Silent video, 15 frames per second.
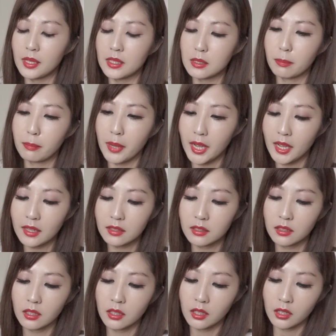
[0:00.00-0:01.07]
It's
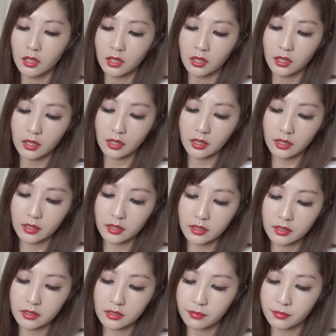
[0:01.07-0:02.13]
matte,
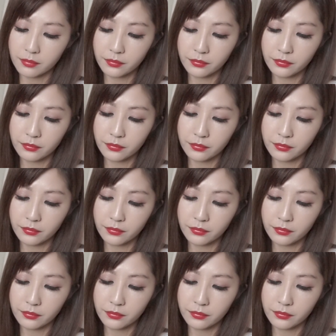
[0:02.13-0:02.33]
and